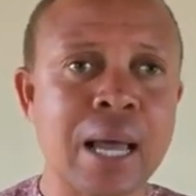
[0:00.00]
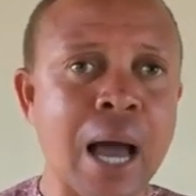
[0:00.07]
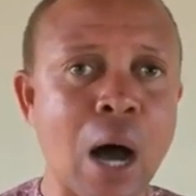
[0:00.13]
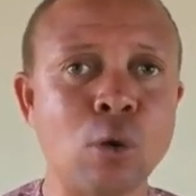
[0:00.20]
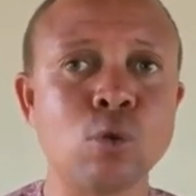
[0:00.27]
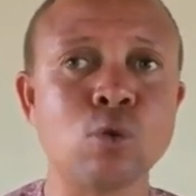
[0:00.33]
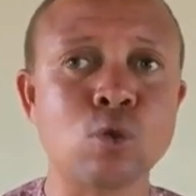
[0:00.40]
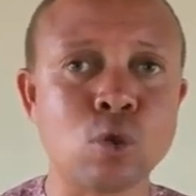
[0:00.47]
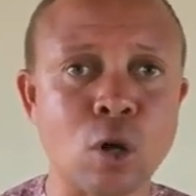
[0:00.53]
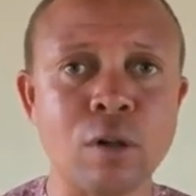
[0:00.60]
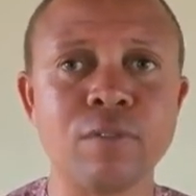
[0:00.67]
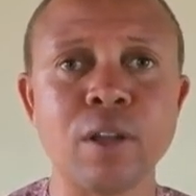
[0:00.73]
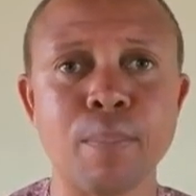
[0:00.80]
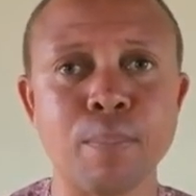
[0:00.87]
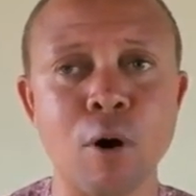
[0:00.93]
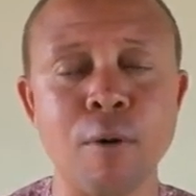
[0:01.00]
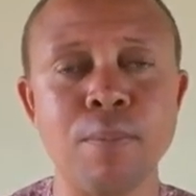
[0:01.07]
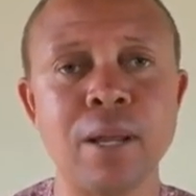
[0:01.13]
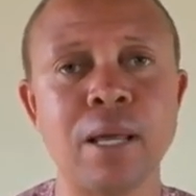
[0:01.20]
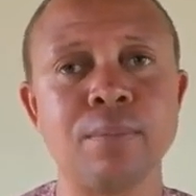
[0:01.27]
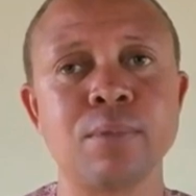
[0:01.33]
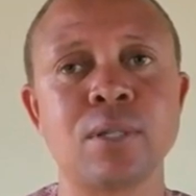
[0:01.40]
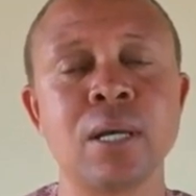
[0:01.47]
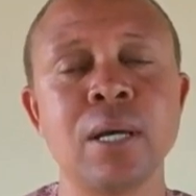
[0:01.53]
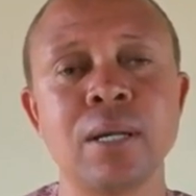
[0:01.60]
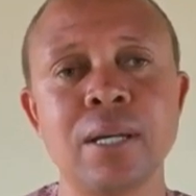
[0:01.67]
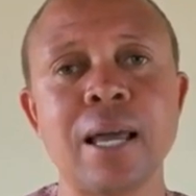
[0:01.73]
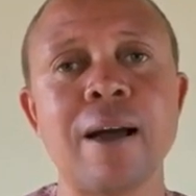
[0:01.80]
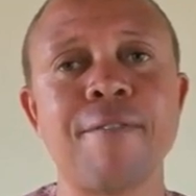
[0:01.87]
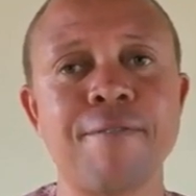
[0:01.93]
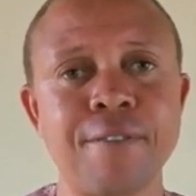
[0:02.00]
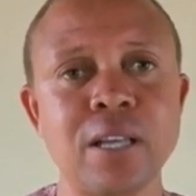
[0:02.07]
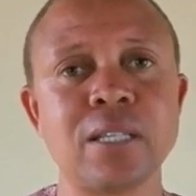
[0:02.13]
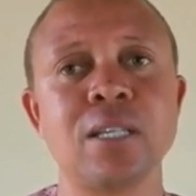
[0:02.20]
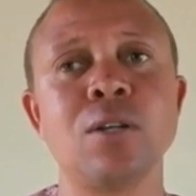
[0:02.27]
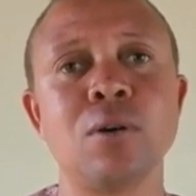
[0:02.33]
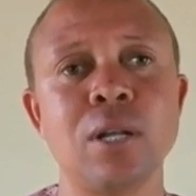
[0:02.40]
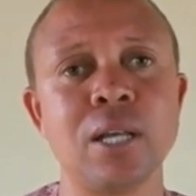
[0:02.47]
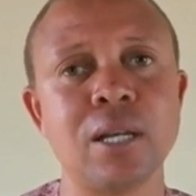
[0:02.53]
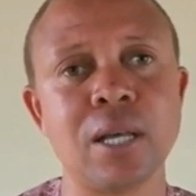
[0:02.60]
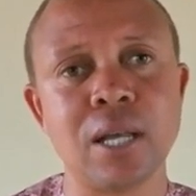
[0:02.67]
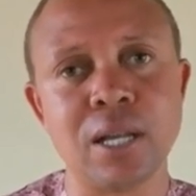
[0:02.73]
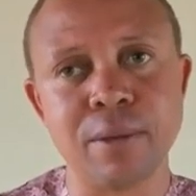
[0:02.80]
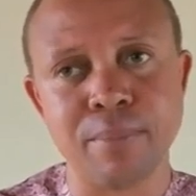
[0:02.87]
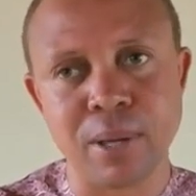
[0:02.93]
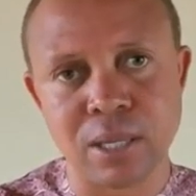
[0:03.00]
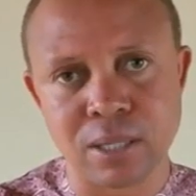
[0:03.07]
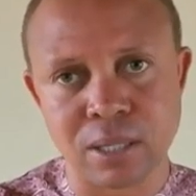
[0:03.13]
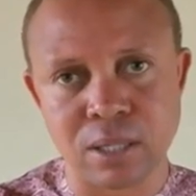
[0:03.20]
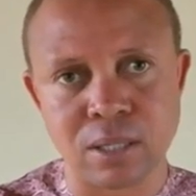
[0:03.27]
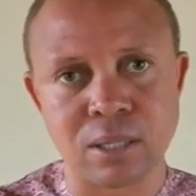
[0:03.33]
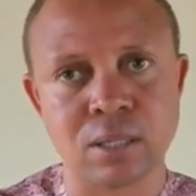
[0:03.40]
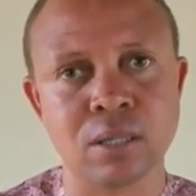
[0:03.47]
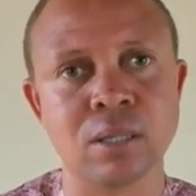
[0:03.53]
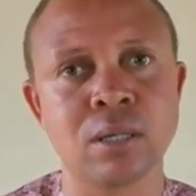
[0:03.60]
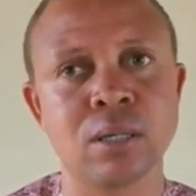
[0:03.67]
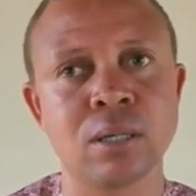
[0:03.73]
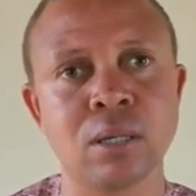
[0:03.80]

how to solve the problems they are facing on a daily basis.